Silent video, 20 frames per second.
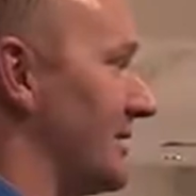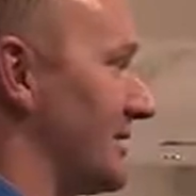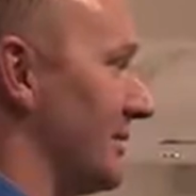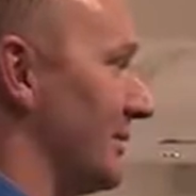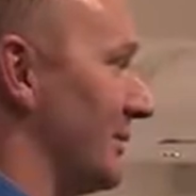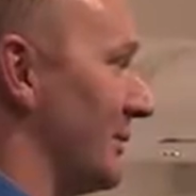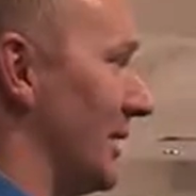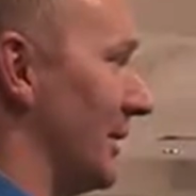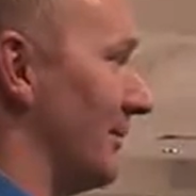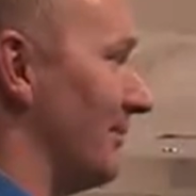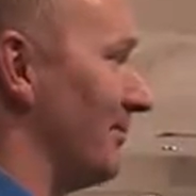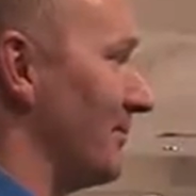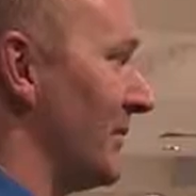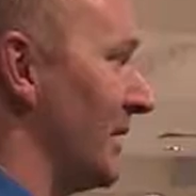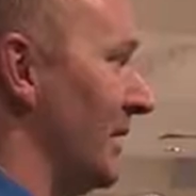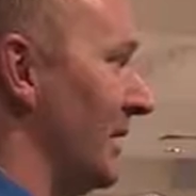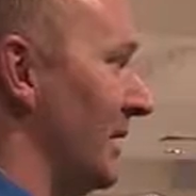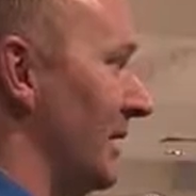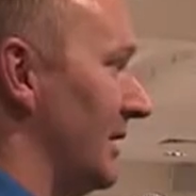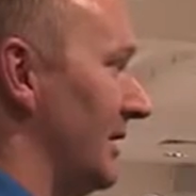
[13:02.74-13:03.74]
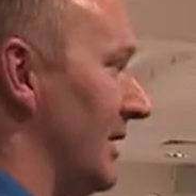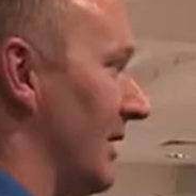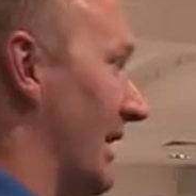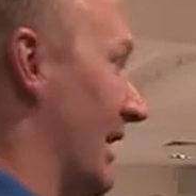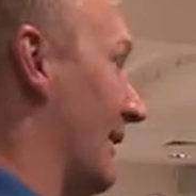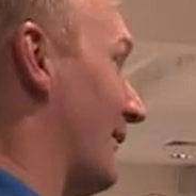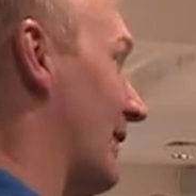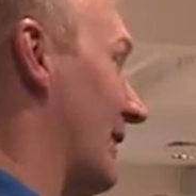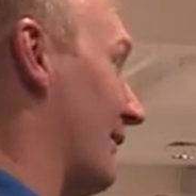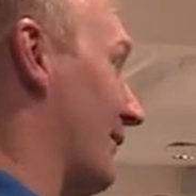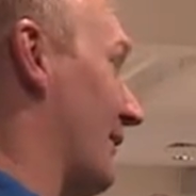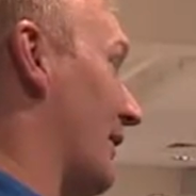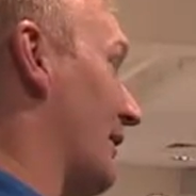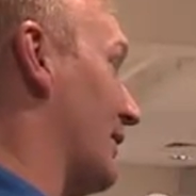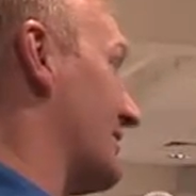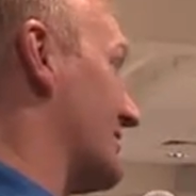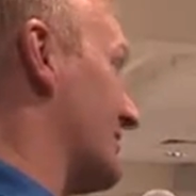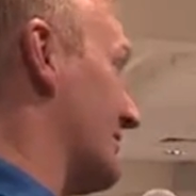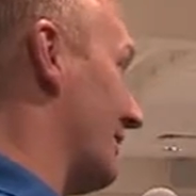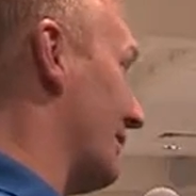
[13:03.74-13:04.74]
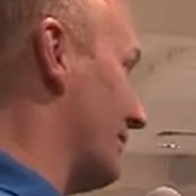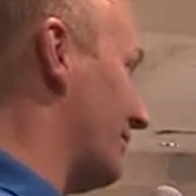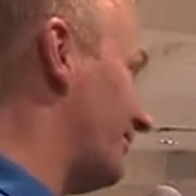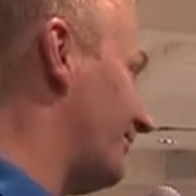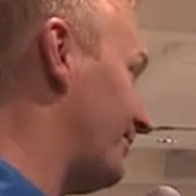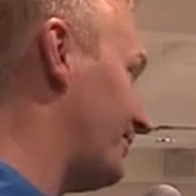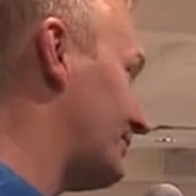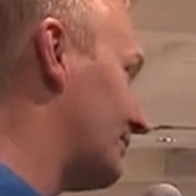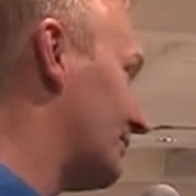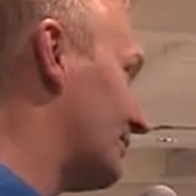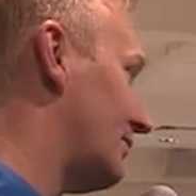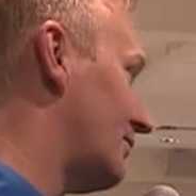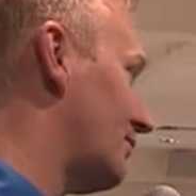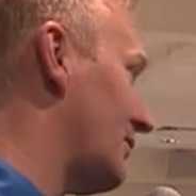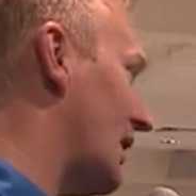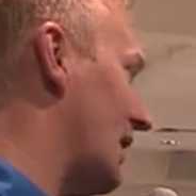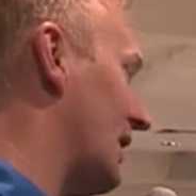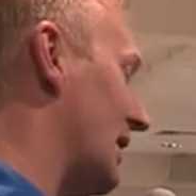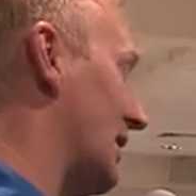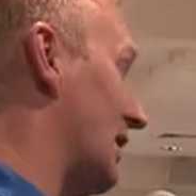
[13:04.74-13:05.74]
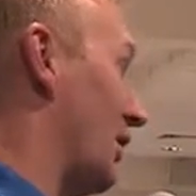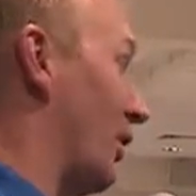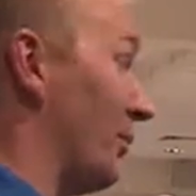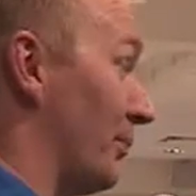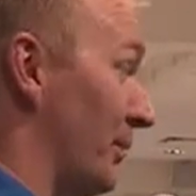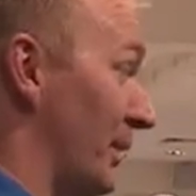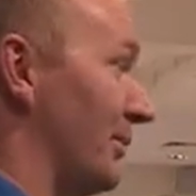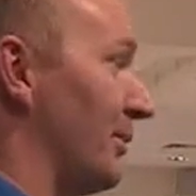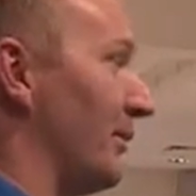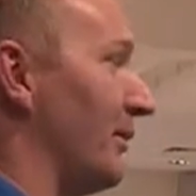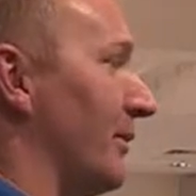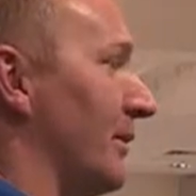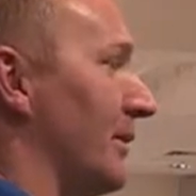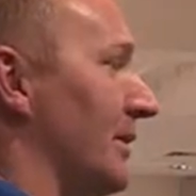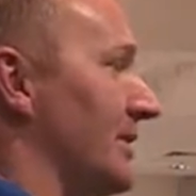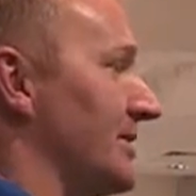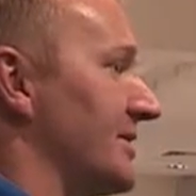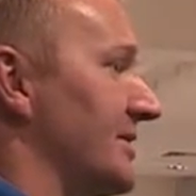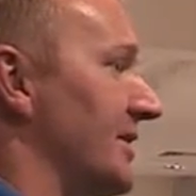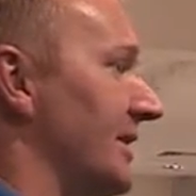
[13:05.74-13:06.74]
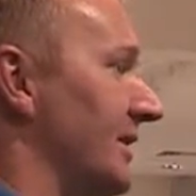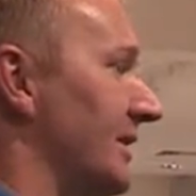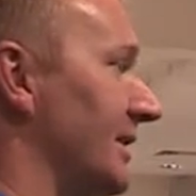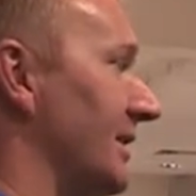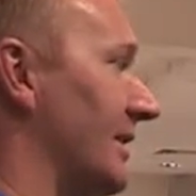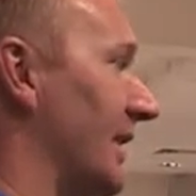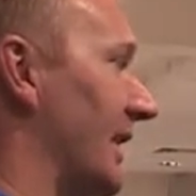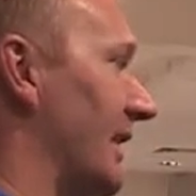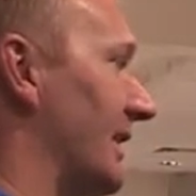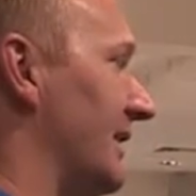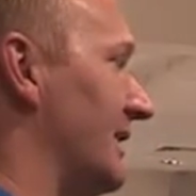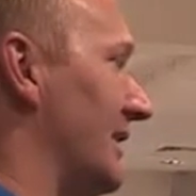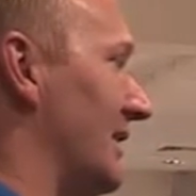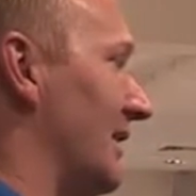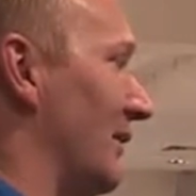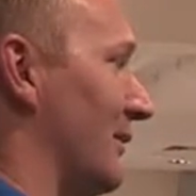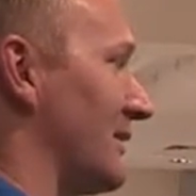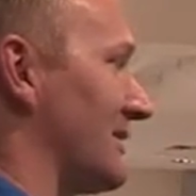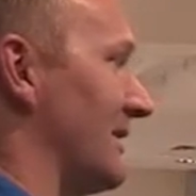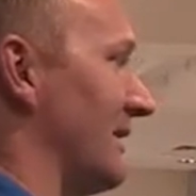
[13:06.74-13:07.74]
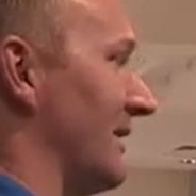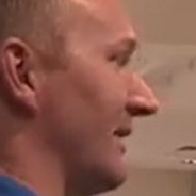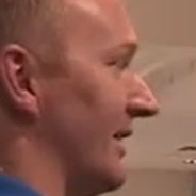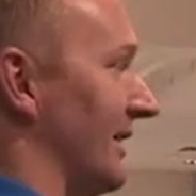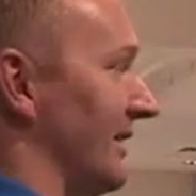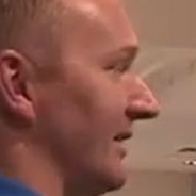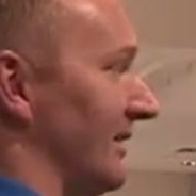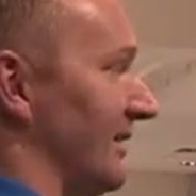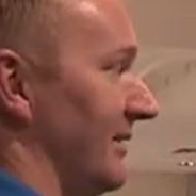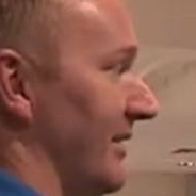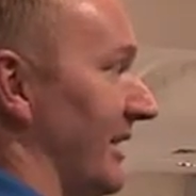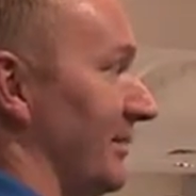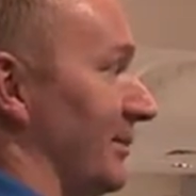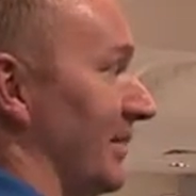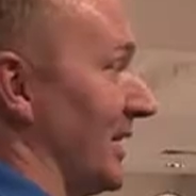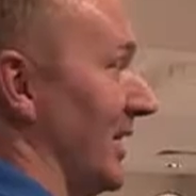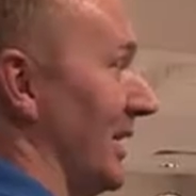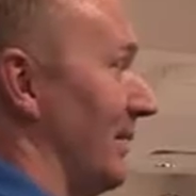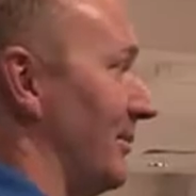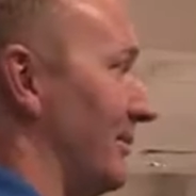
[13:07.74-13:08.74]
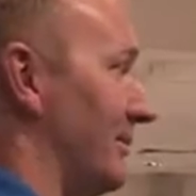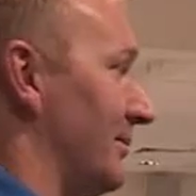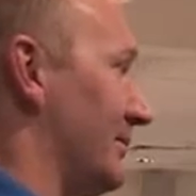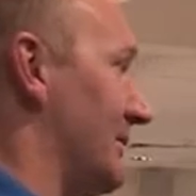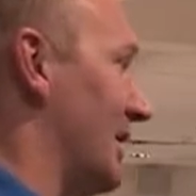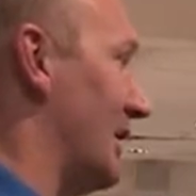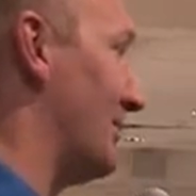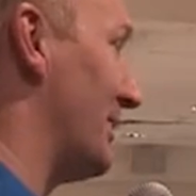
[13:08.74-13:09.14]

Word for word: to, um, you know, to have that focus on. Uh, on people first, and and uh, obviously then they become you know